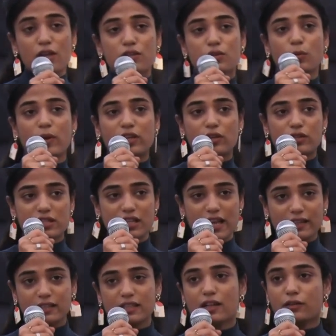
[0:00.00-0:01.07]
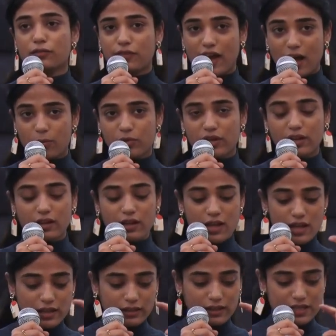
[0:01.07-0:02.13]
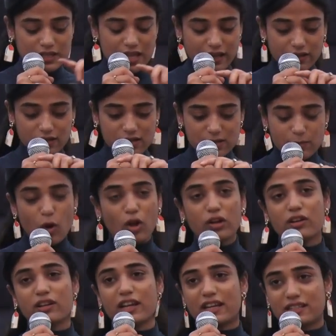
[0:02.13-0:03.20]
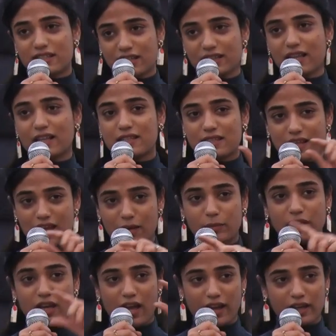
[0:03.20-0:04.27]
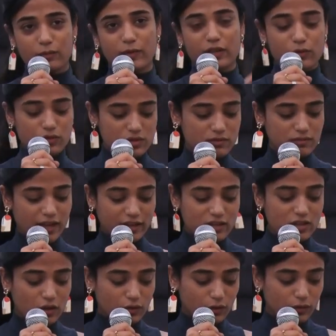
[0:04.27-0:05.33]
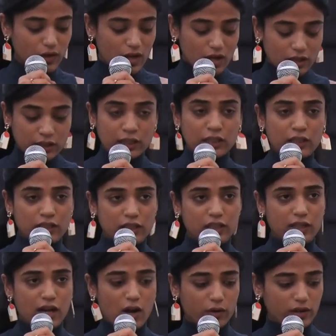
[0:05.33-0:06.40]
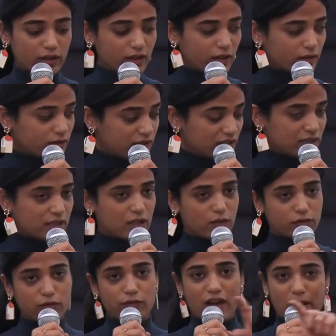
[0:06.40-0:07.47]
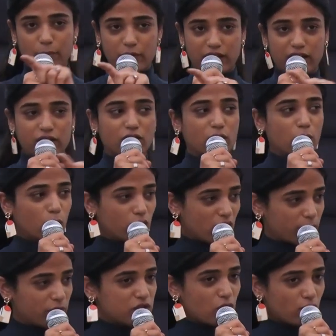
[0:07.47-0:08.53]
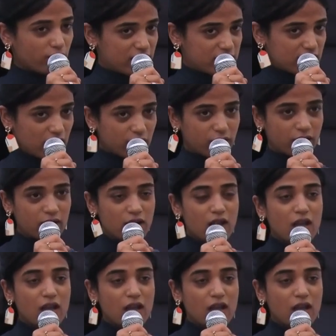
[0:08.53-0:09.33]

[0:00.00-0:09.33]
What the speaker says: So when you're selecting a fabric, there's like a small rating that's there behind when you like sort of turn it around, and the detail of the fabric and the code number is always given.